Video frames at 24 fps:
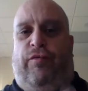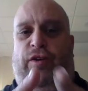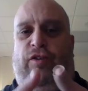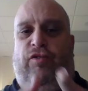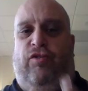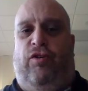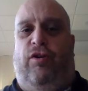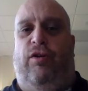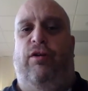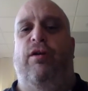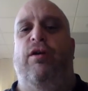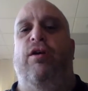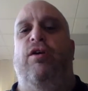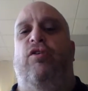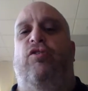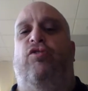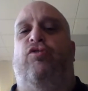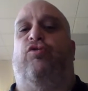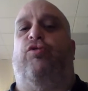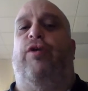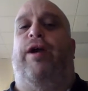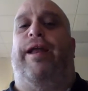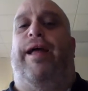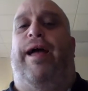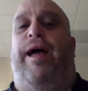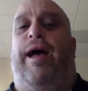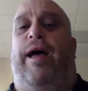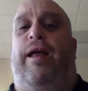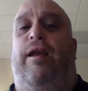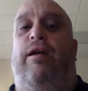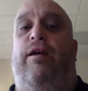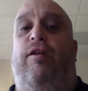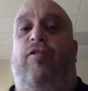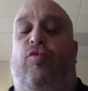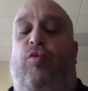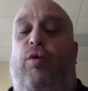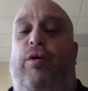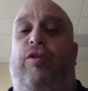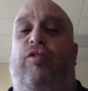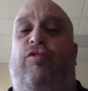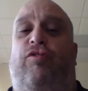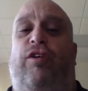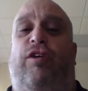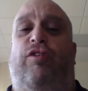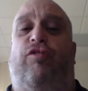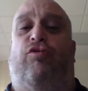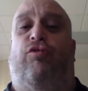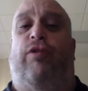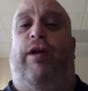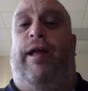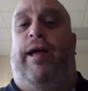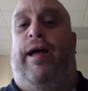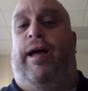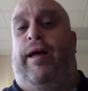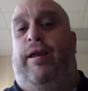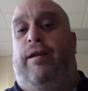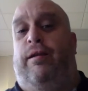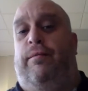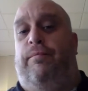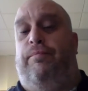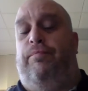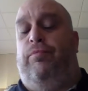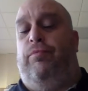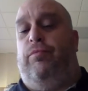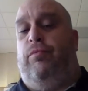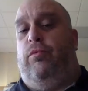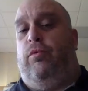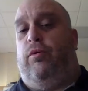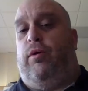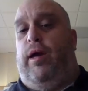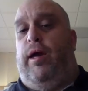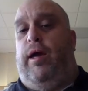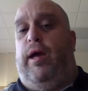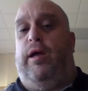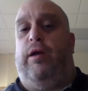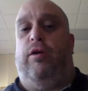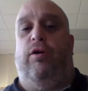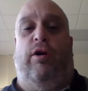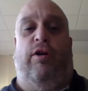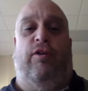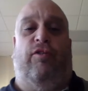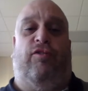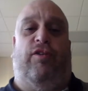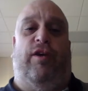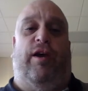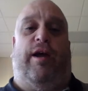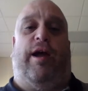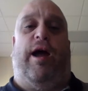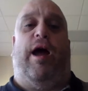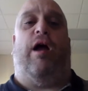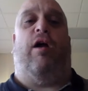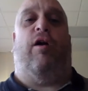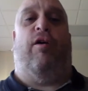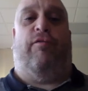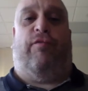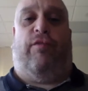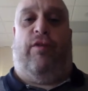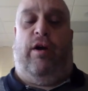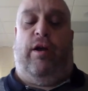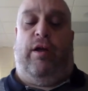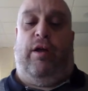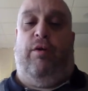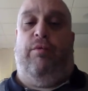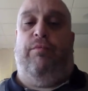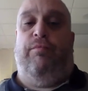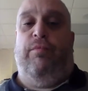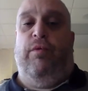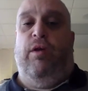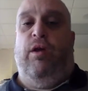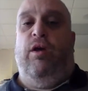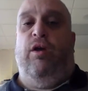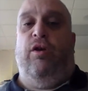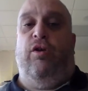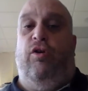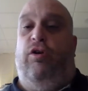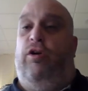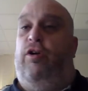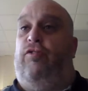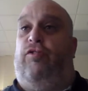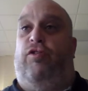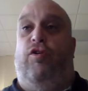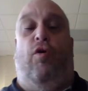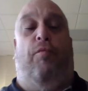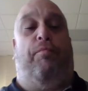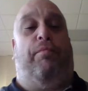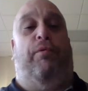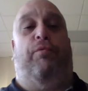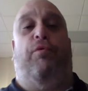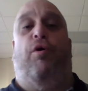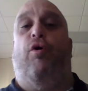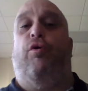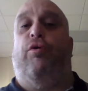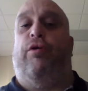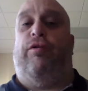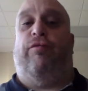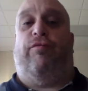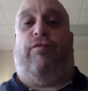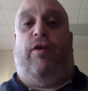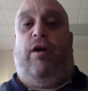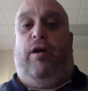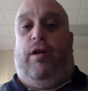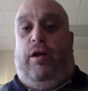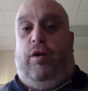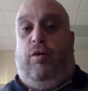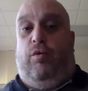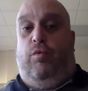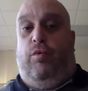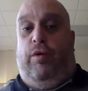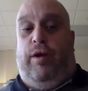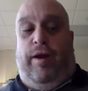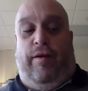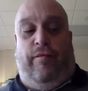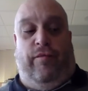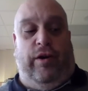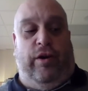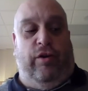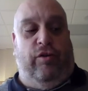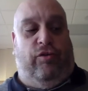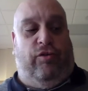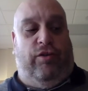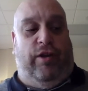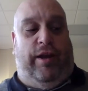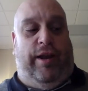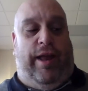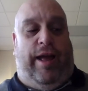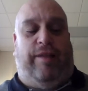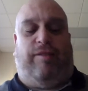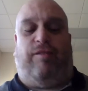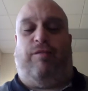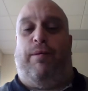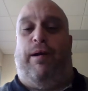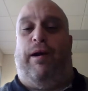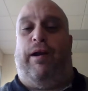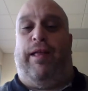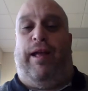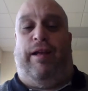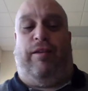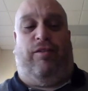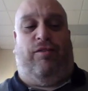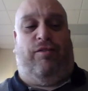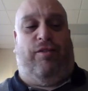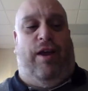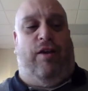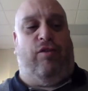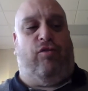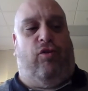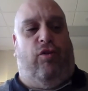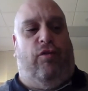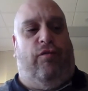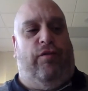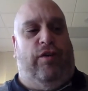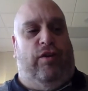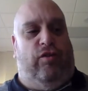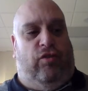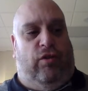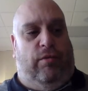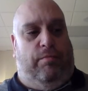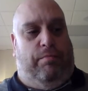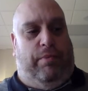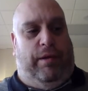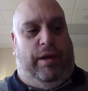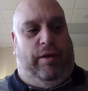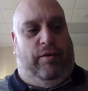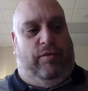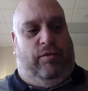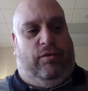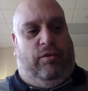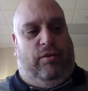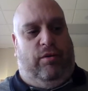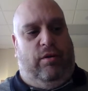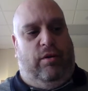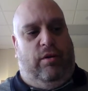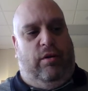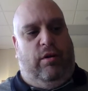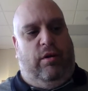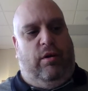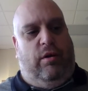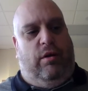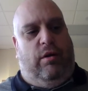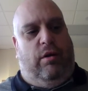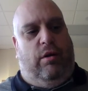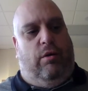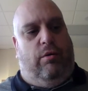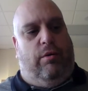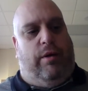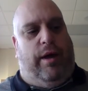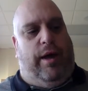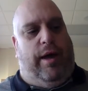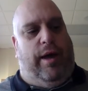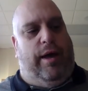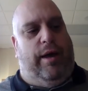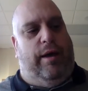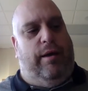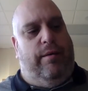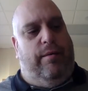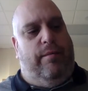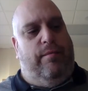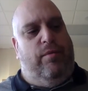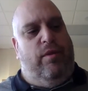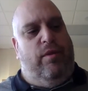vision straight ahead. It's what you see straight ahead. Okay, you're going to see a car in front of you. You're going to see open road in front of you. Whatever you see, that's part of that central vision piece. Okay,